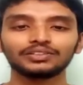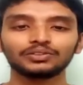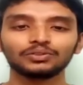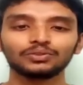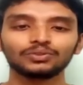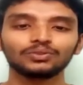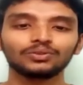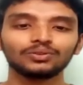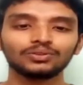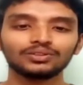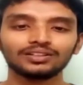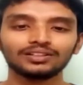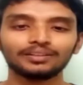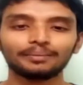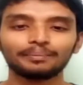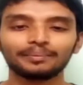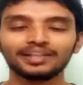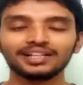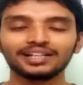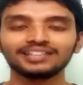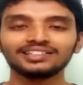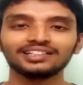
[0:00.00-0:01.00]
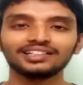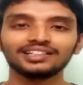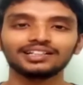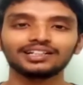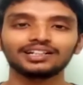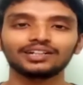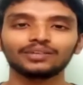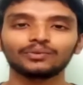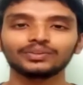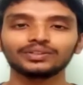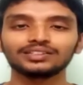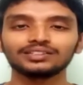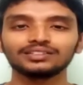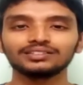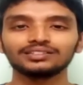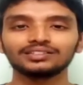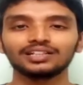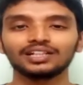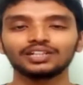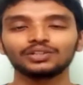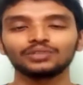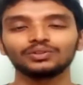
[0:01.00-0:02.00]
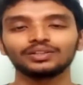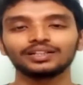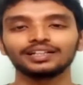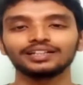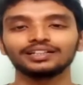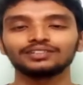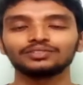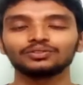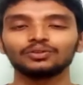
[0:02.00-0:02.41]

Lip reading: So those are the basic questions that you will get.